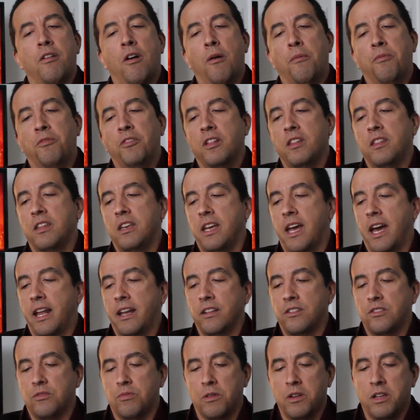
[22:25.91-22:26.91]
Hopefully the
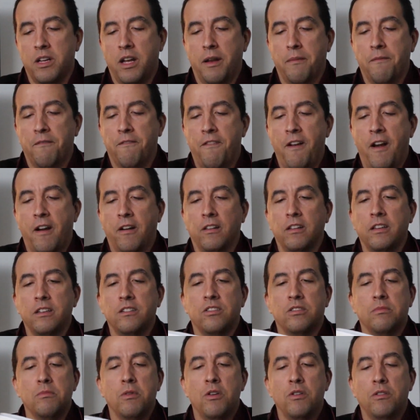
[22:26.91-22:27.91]
edits were done fairly
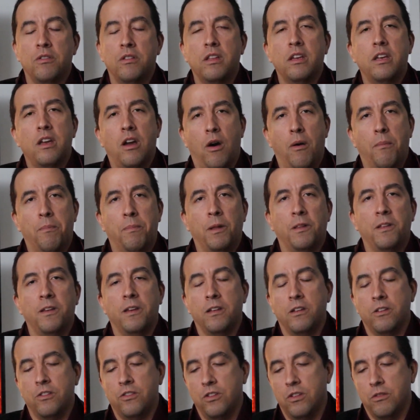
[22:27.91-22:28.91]
smoothly.
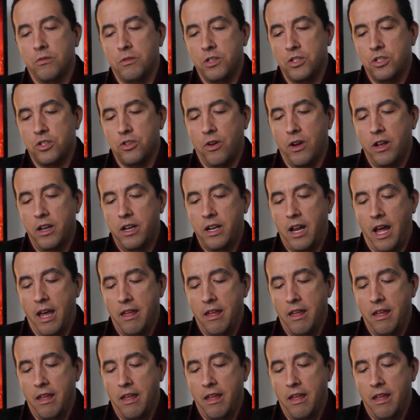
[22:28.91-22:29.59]
Hopefully you enjoyed it.